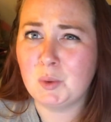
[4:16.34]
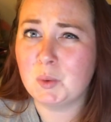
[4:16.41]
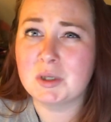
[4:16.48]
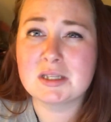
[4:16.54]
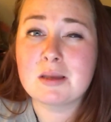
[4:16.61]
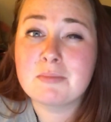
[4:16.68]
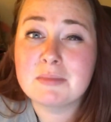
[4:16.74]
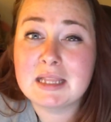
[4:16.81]

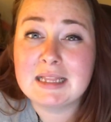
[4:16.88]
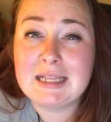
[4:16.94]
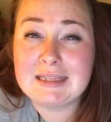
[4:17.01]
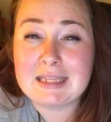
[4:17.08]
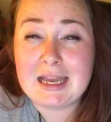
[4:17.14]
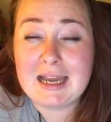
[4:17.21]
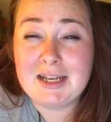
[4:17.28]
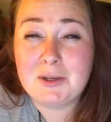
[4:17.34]
or something
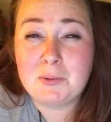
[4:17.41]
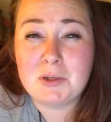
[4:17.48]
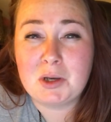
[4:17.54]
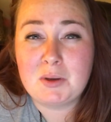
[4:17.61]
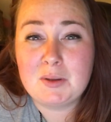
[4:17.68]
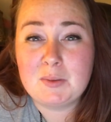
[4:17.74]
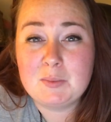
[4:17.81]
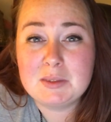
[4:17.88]
like that. I don't
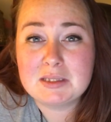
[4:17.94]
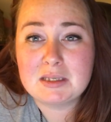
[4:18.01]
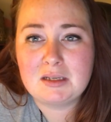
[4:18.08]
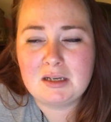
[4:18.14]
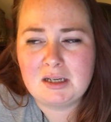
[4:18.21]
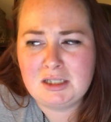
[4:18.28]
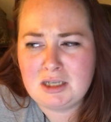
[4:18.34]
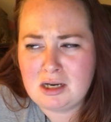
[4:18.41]
know. It was
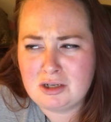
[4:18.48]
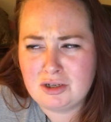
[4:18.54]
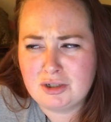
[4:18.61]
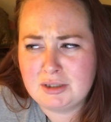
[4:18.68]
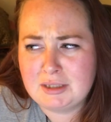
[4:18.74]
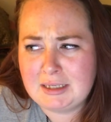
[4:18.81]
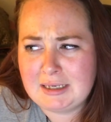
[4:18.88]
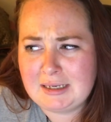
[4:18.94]
a younger
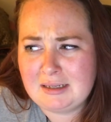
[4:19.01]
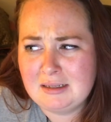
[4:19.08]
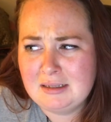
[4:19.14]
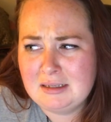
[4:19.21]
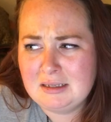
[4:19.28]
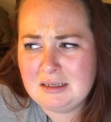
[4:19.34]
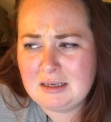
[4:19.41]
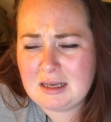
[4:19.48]
grade,
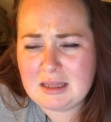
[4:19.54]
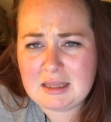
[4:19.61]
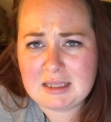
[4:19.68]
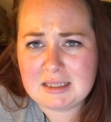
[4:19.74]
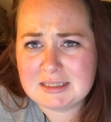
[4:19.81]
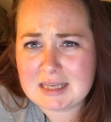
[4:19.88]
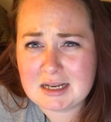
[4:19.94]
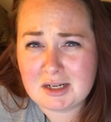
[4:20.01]
I
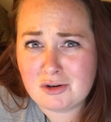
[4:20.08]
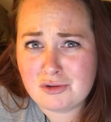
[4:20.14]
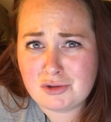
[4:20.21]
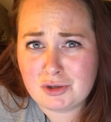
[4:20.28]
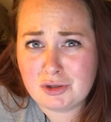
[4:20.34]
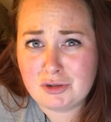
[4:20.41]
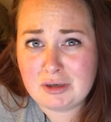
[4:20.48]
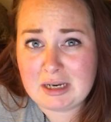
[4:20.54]
think 2nd or
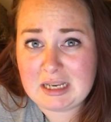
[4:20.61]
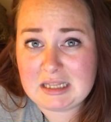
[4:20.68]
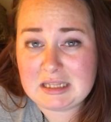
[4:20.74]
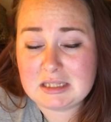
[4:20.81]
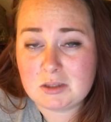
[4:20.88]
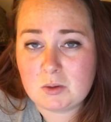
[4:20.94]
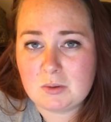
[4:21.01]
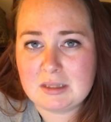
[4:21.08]
3rd
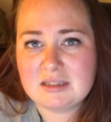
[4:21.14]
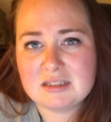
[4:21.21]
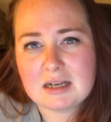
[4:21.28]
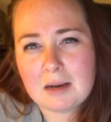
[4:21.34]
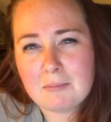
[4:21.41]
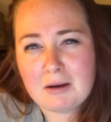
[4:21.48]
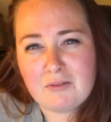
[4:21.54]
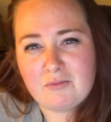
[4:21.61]
grade, so it's
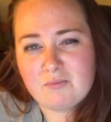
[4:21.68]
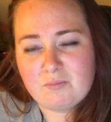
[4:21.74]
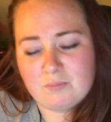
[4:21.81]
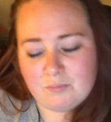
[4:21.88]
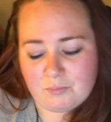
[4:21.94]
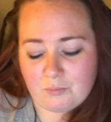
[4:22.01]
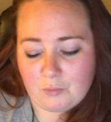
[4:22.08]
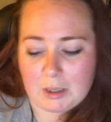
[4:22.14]
not
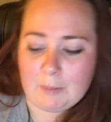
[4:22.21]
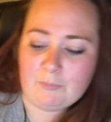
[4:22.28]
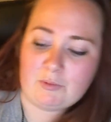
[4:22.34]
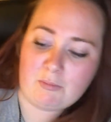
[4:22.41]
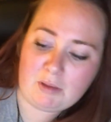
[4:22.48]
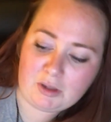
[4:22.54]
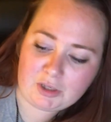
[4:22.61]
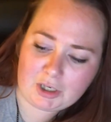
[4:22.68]
where I'm
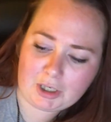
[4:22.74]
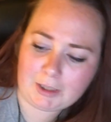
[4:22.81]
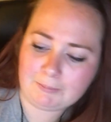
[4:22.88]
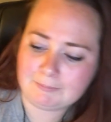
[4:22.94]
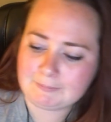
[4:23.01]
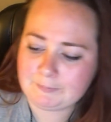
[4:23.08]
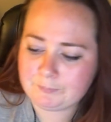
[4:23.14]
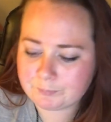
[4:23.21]
familiar,
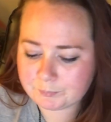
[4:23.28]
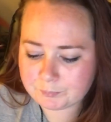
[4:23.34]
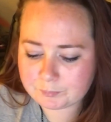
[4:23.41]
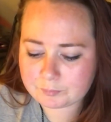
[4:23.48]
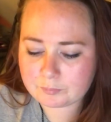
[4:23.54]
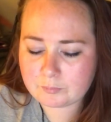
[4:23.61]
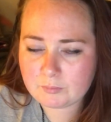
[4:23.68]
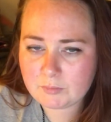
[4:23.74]

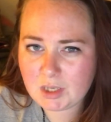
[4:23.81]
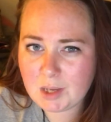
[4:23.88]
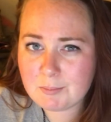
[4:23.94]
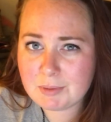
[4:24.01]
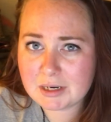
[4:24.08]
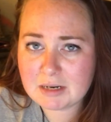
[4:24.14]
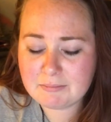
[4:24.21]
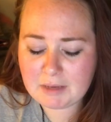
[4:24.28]

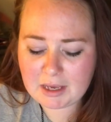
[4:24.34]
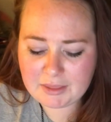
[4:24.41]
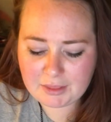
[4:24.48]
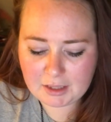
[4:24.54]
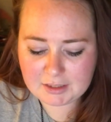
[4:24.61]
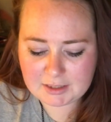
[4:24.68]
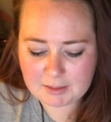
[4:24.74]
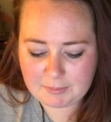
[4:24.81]
but I
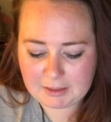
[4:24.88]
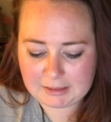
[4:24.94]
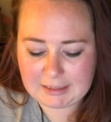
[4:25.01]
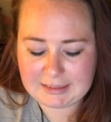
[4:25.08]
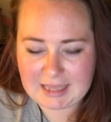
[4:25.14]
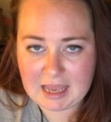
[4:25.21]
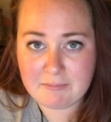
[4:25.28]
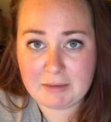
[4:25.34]
thought something
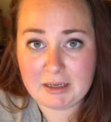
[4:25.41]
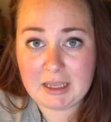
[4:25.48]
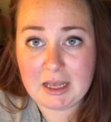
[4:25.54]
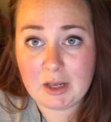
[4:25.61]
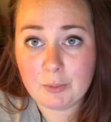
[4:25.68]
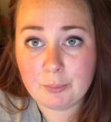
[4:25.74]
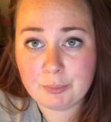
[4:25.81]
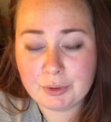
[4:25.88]
like that might
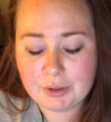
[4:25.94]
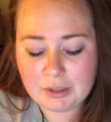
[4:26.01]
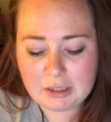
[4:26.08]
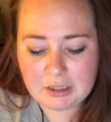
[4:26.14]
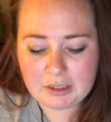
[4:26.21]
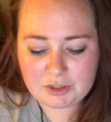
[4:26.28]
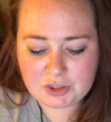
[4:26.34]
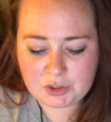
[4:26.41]
help
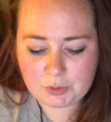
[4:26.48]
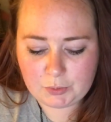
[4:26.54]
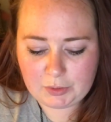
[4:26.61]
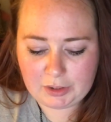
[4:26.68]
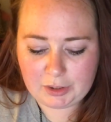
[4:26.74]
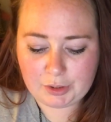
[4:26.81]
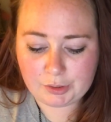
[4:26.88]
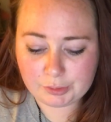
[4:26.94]
to
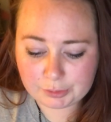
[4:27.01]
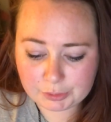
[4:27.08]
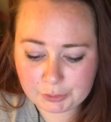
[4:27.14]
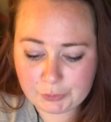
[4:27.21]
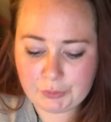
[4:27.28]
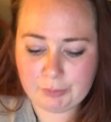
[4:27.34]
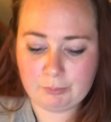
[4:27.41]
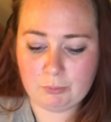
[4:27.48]

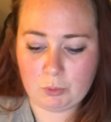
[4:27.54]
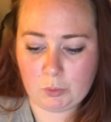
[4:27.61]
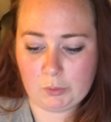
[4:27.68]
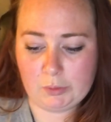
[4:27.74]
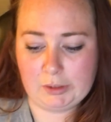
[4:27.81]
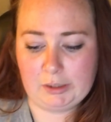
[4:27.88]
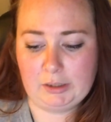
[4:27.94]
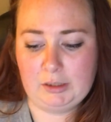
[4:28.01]
include
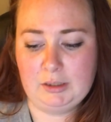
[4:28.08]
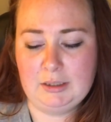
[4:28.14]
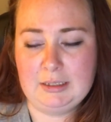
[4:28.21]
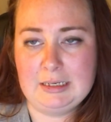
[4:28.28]
more